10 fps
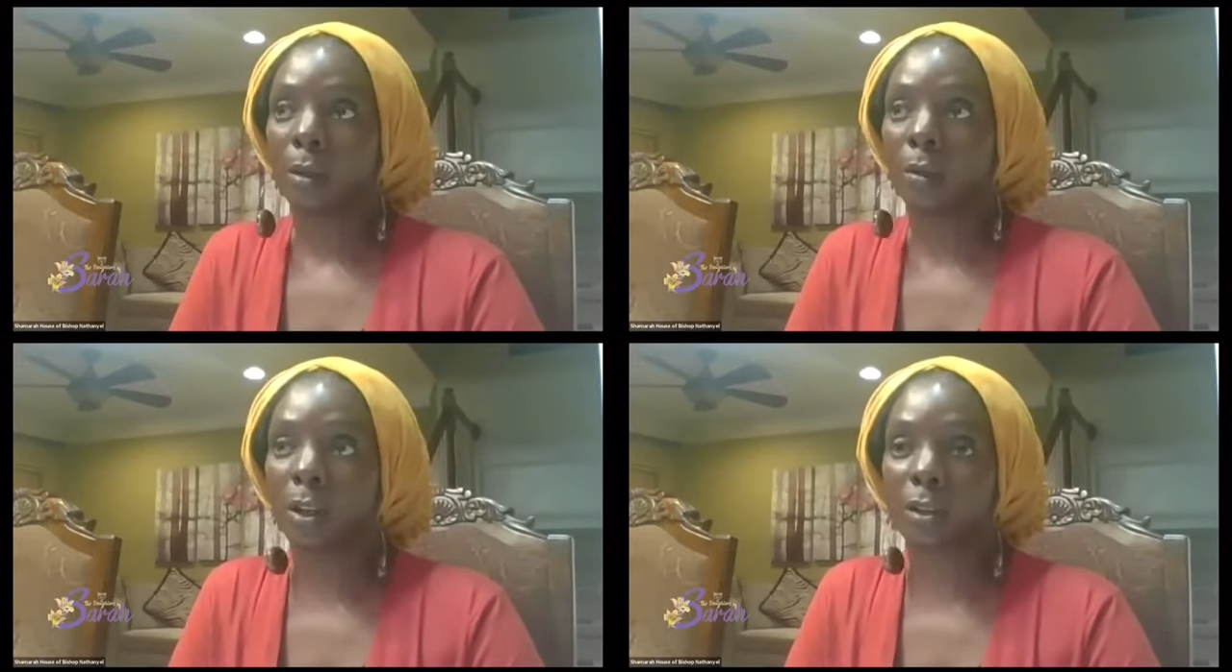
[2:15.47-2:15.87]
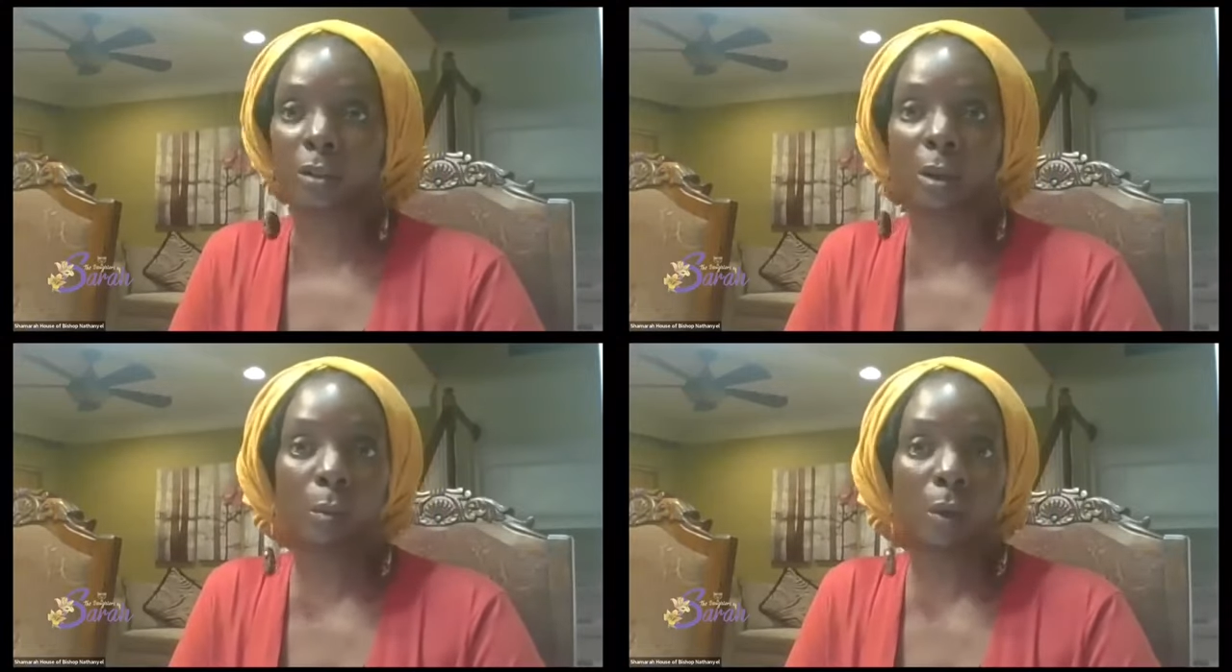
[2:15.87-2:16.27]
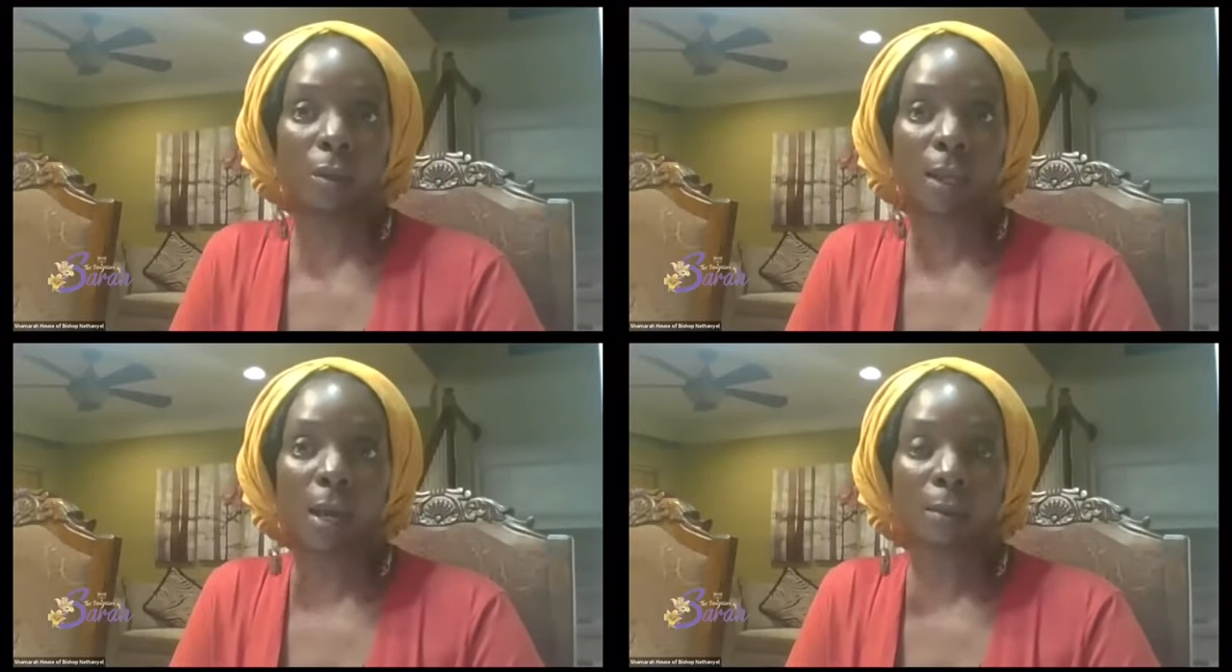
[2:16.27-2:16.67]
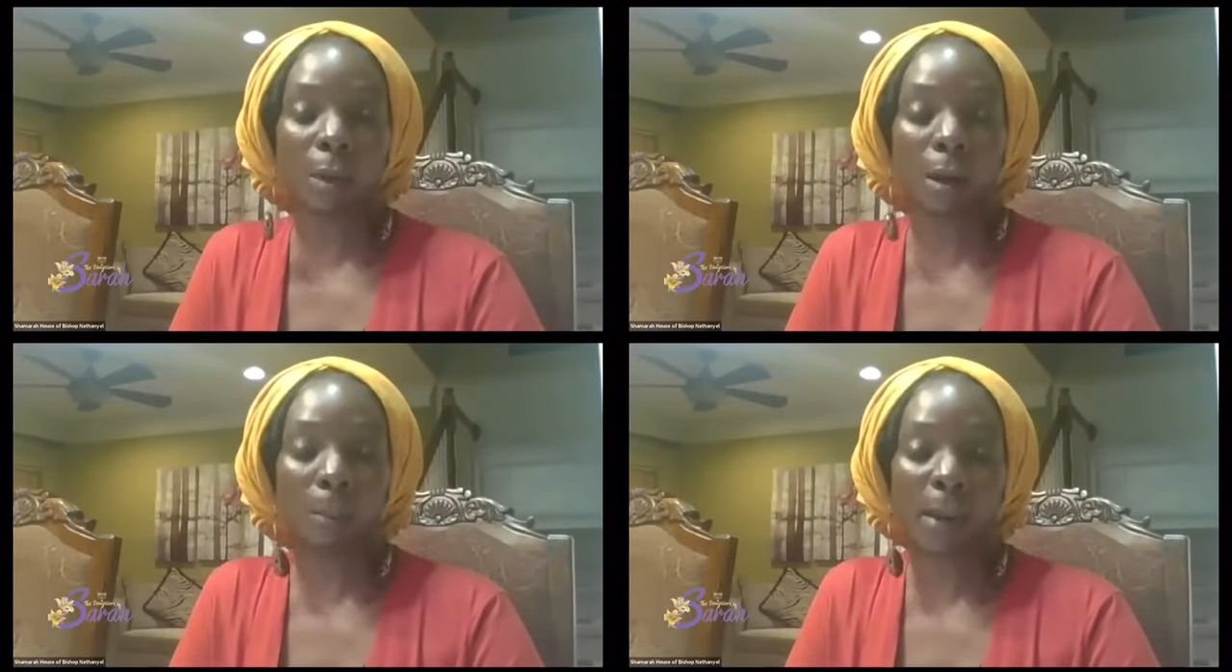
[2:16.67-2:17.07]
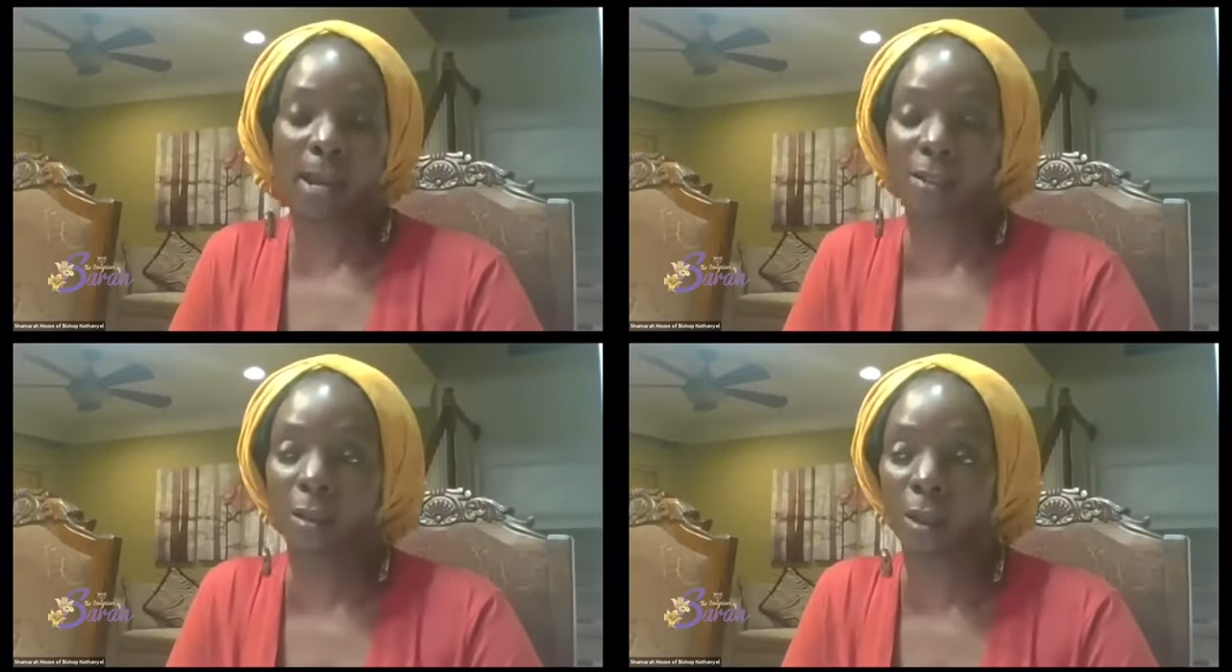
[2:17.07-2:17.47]
there's someone that uh,
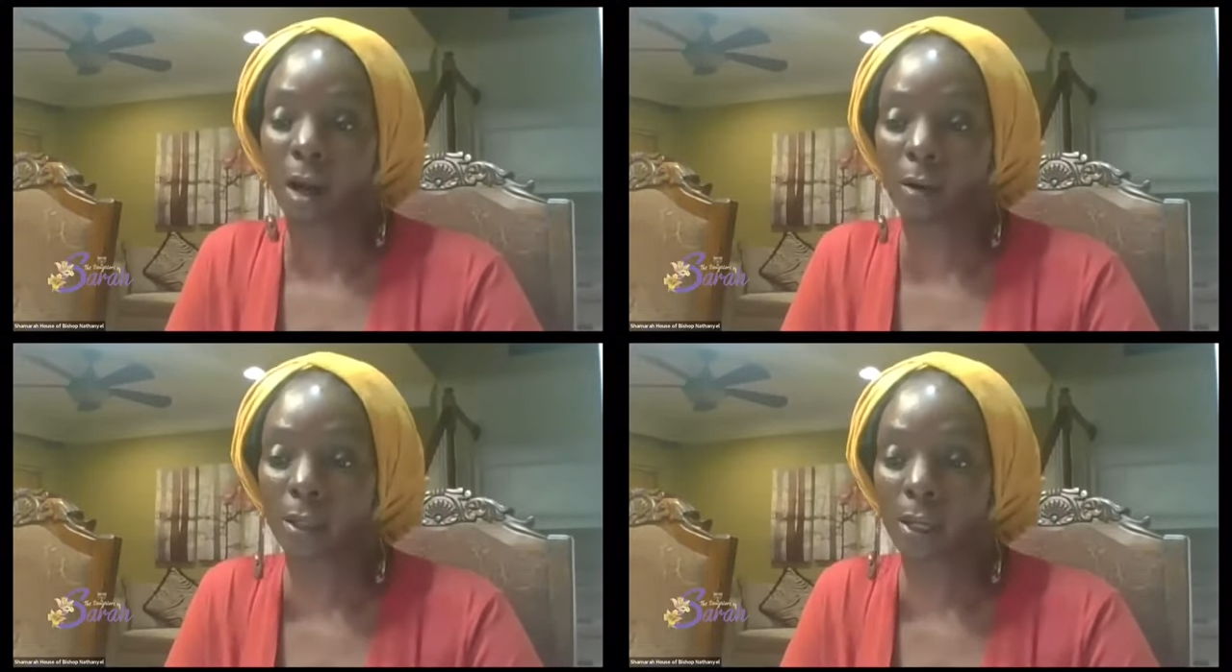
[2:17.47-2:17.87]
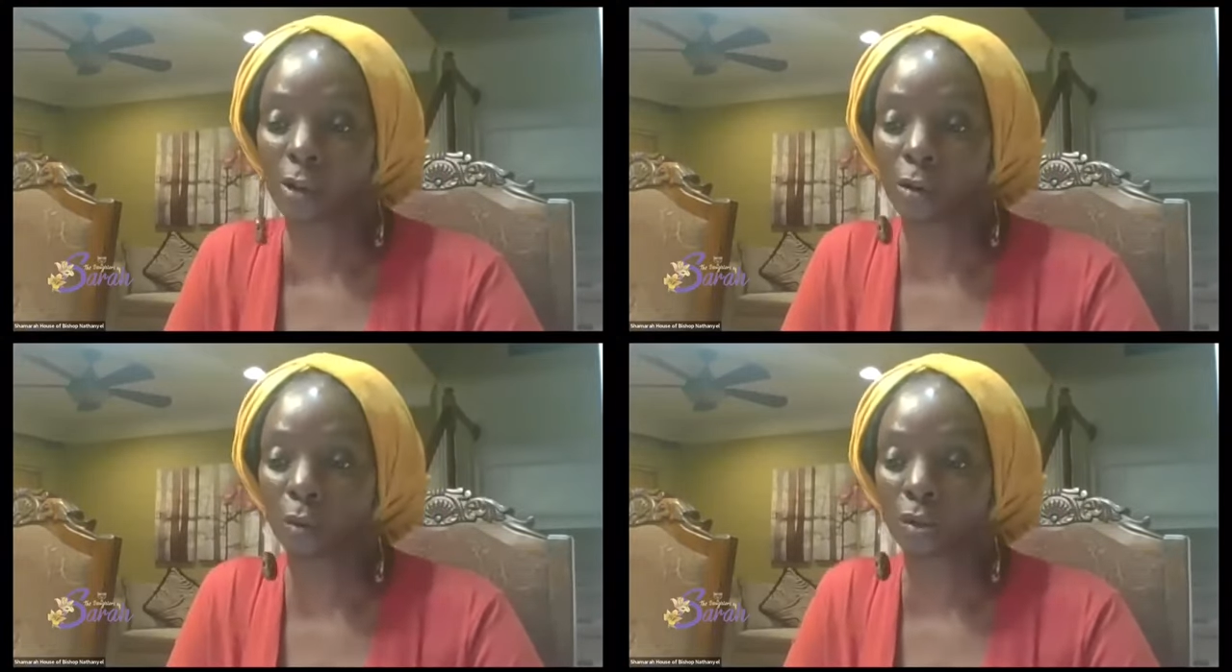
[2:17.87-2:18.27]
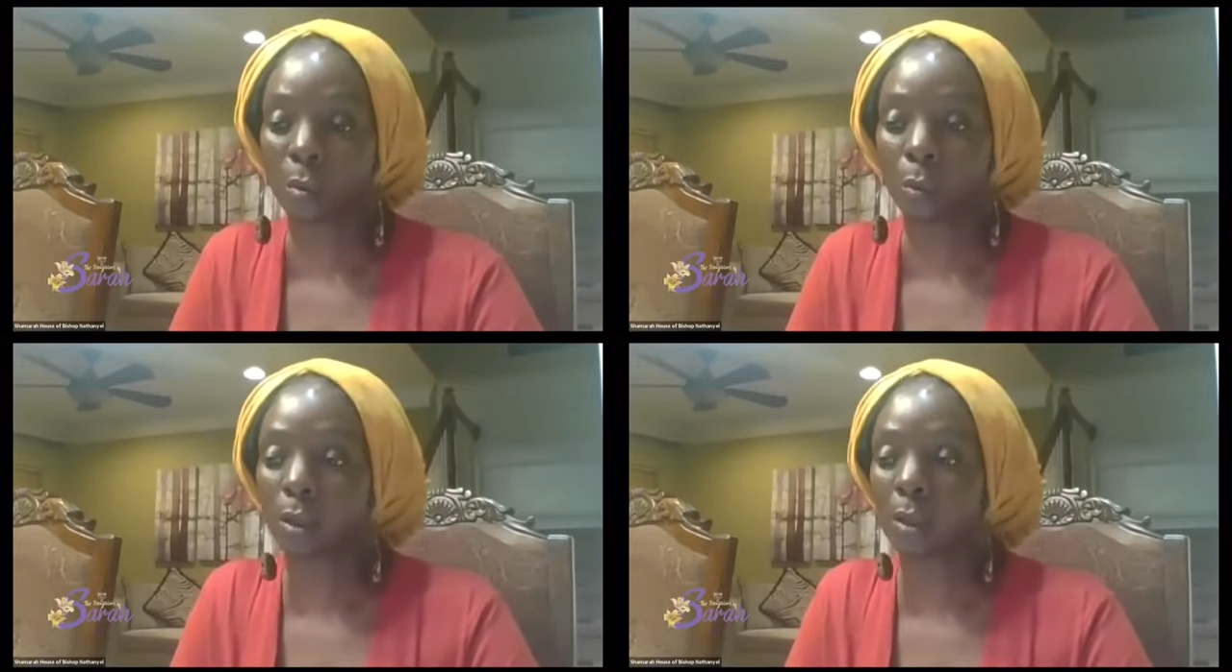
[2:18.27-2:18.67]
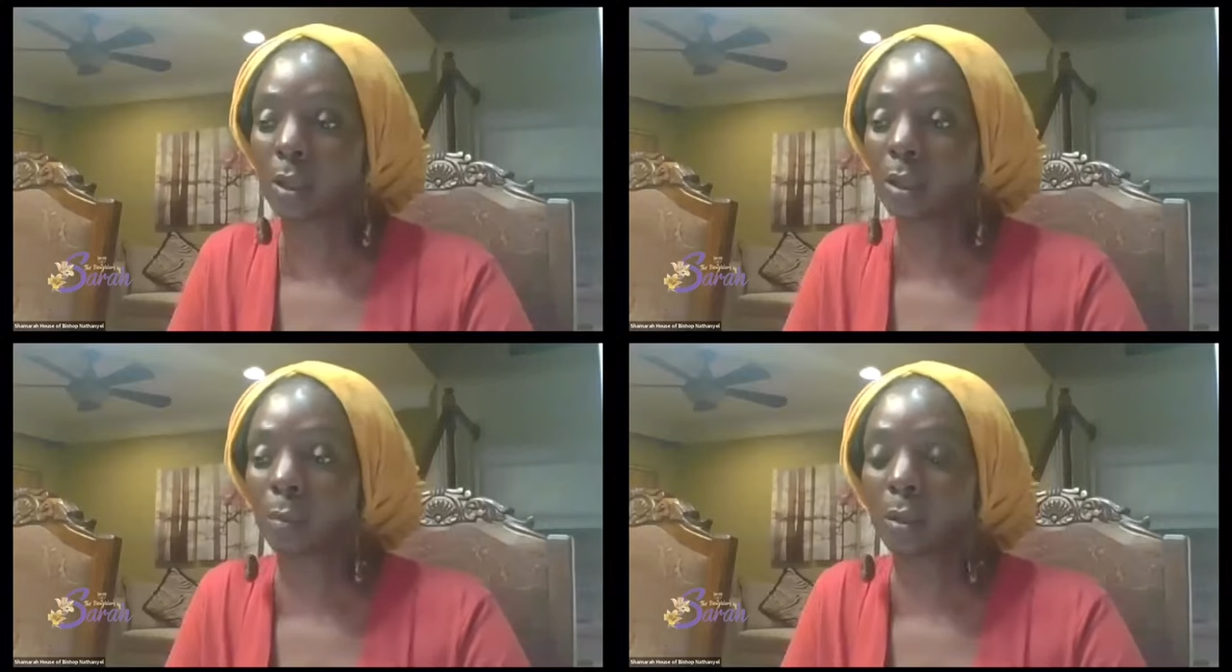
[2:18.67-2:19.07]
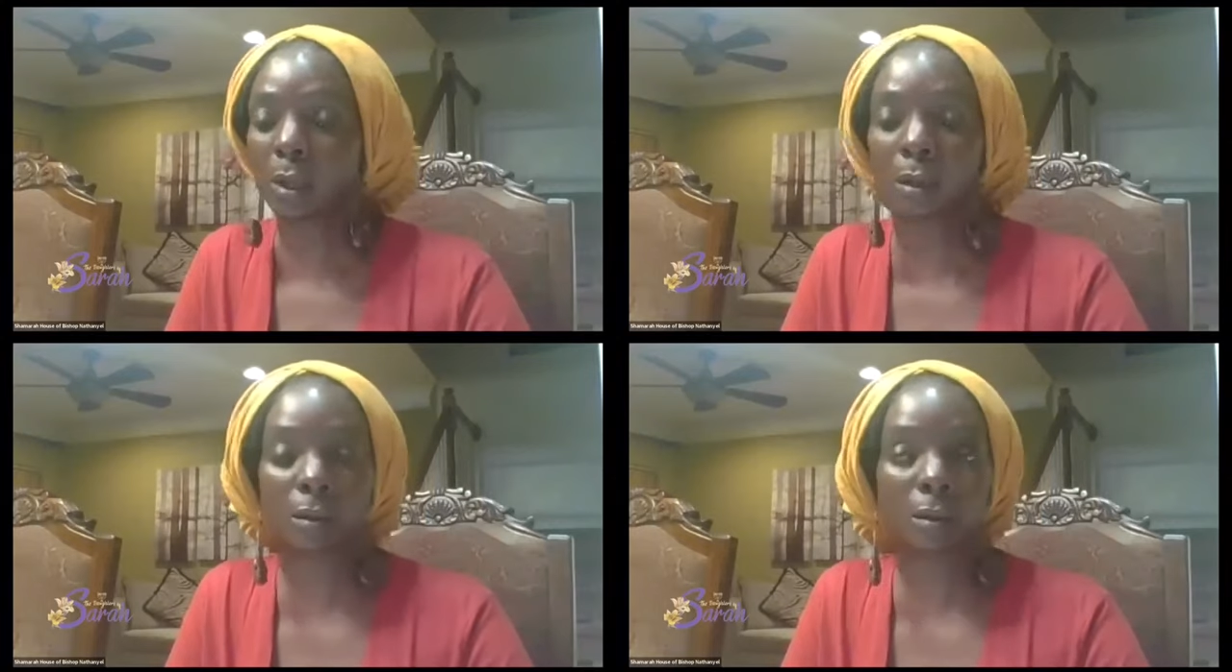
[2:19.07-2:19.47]
passes in the congregation or someone needs me
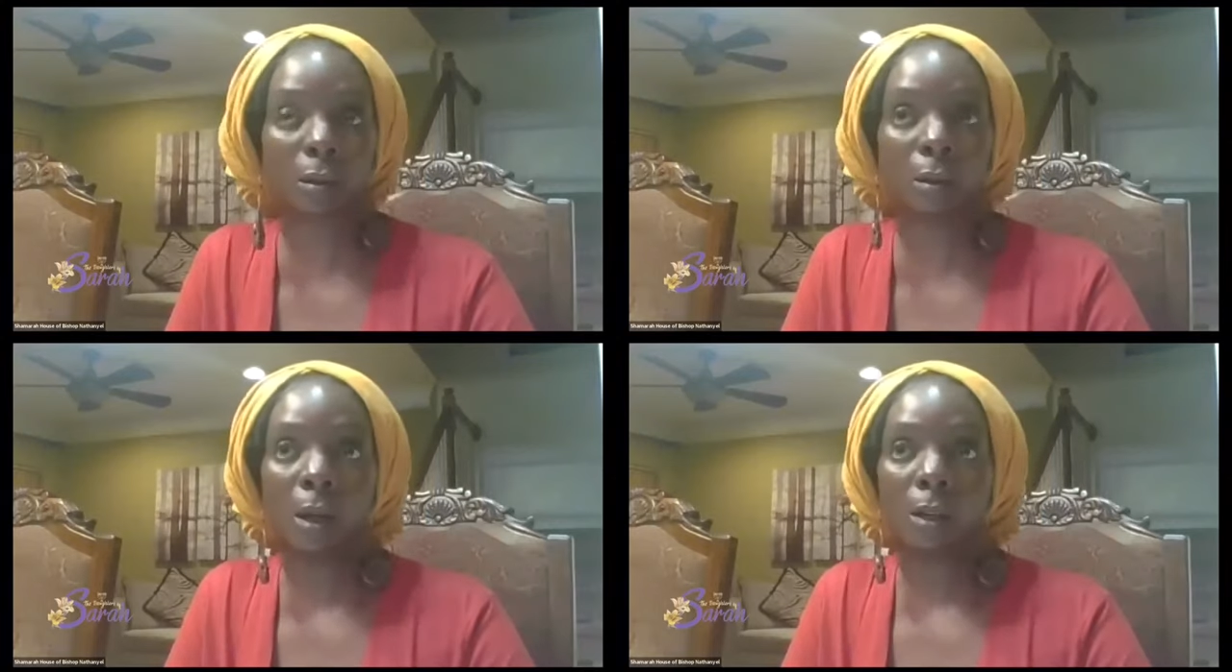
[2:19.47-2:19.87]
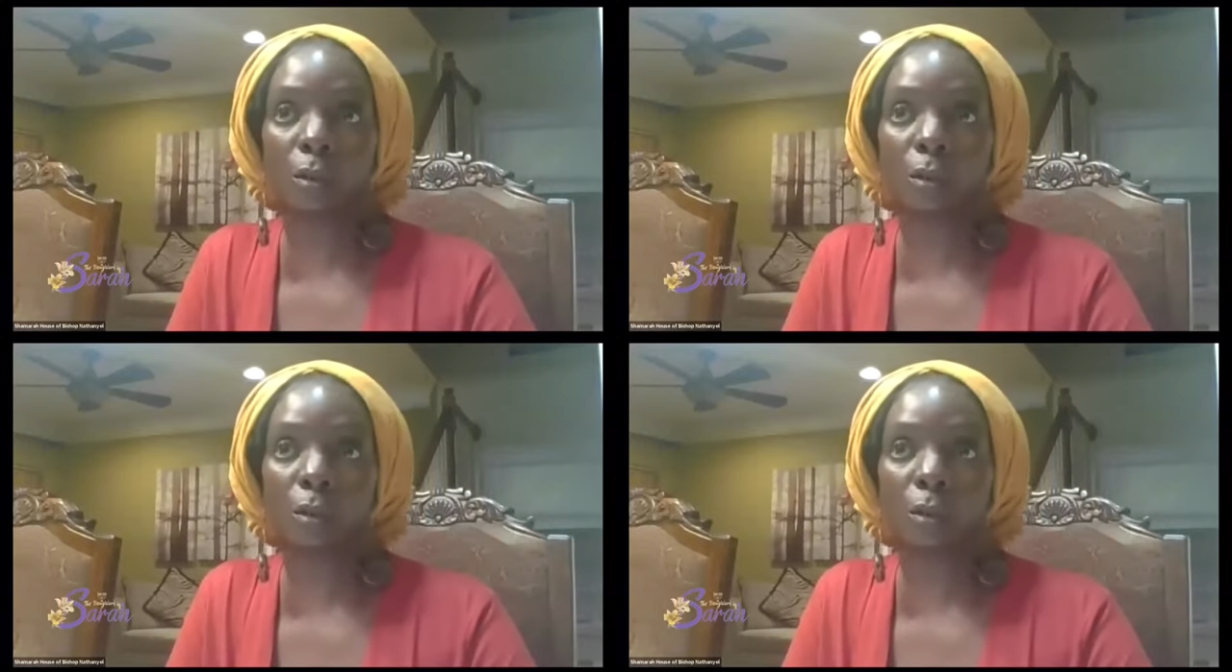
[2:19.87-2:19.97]
to, to,